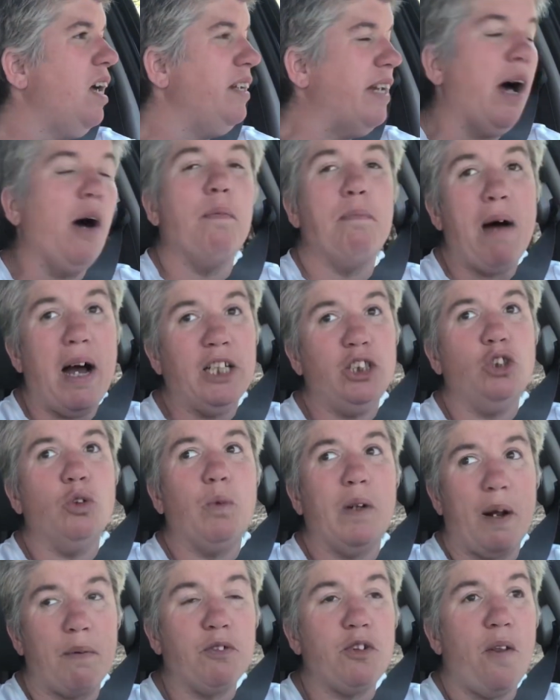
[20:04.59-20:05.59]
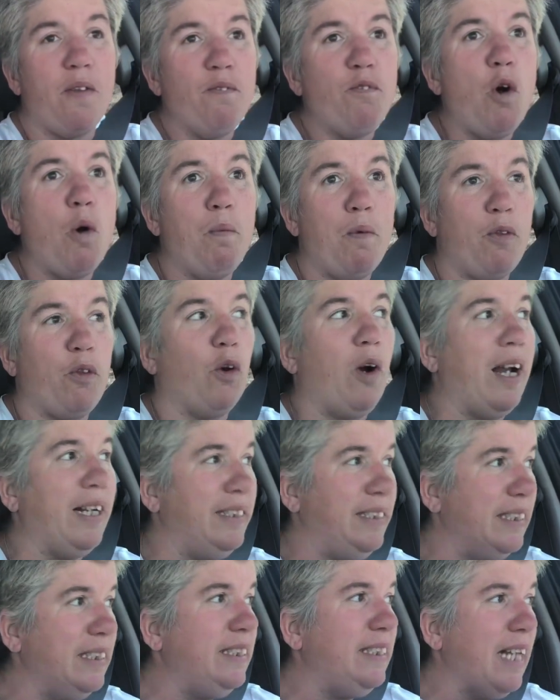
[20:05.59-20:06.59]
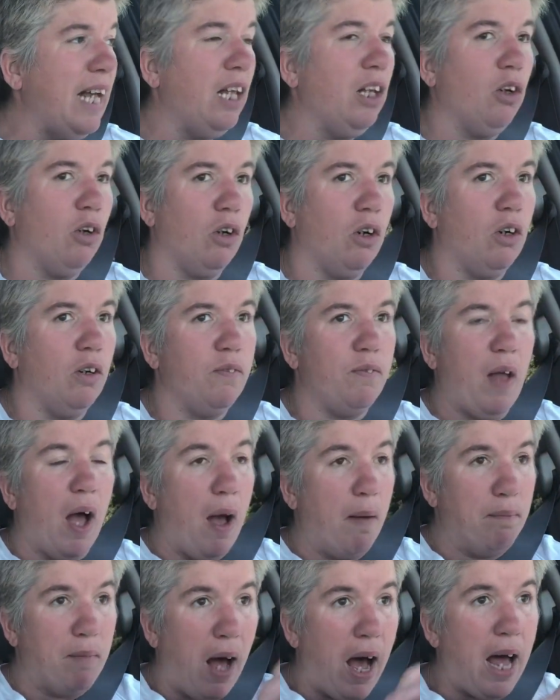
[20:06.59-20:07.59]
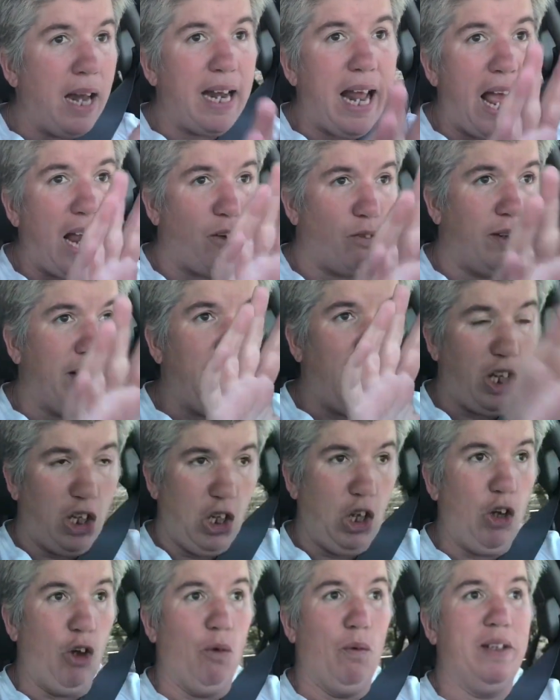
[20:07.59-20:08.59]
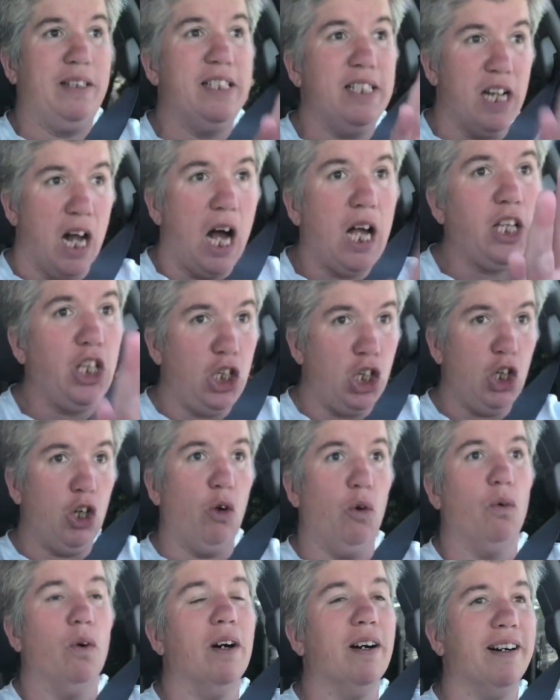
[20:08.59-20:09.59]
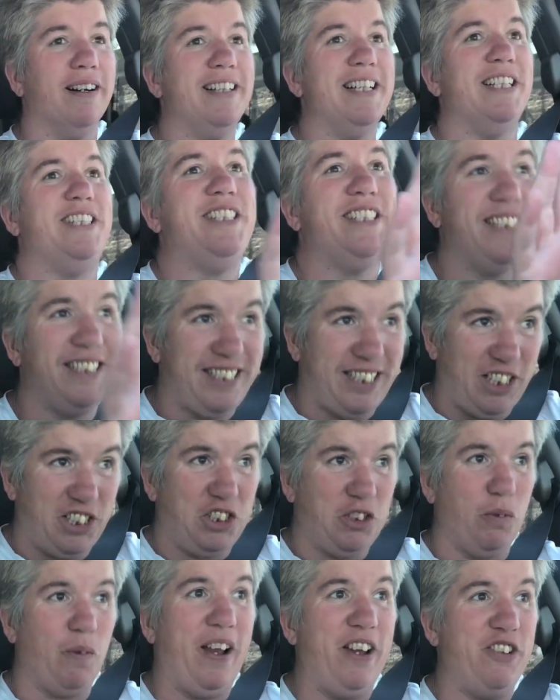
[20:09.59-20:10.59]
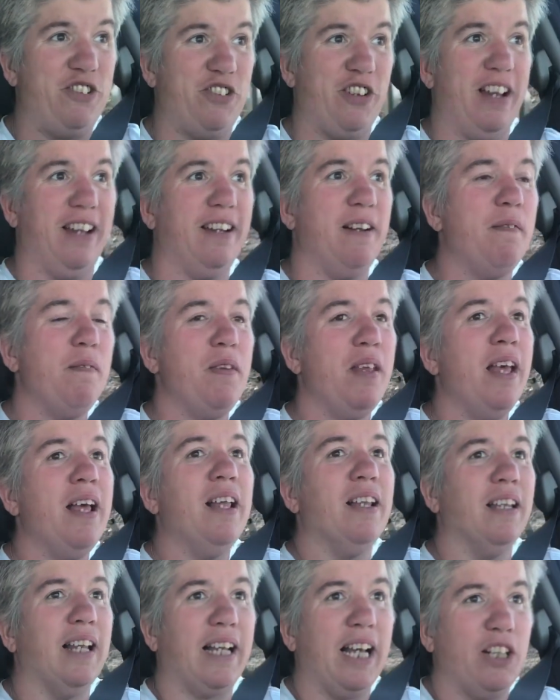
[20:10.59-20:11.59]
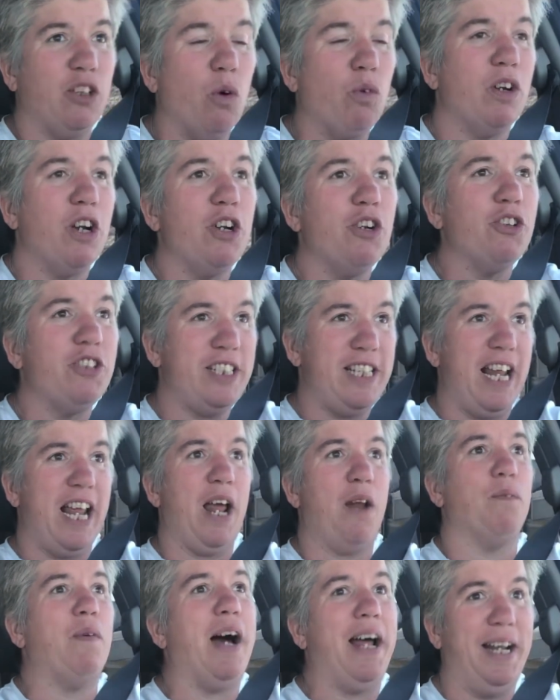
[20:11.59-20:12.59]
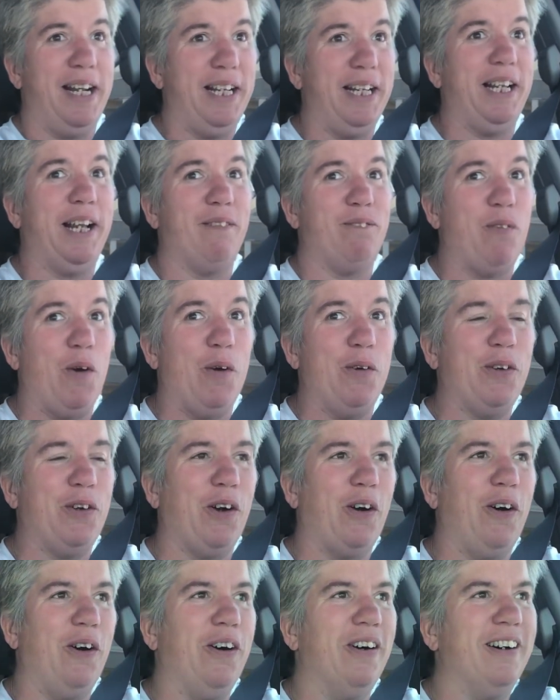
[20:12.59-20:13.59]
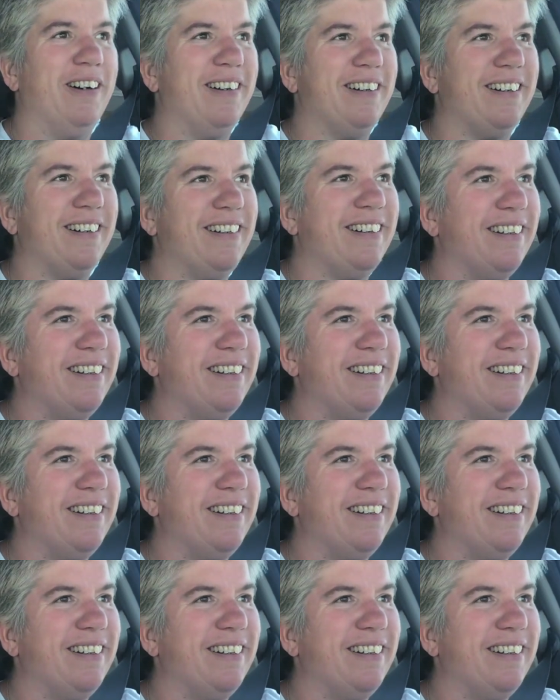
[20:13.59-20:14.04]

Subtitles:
Now, mind you, when I was on the phone with her, I did tell her, I'm not angry at you. It's not you. It's the situation. Like, I don't understand why I didn't get a phone call.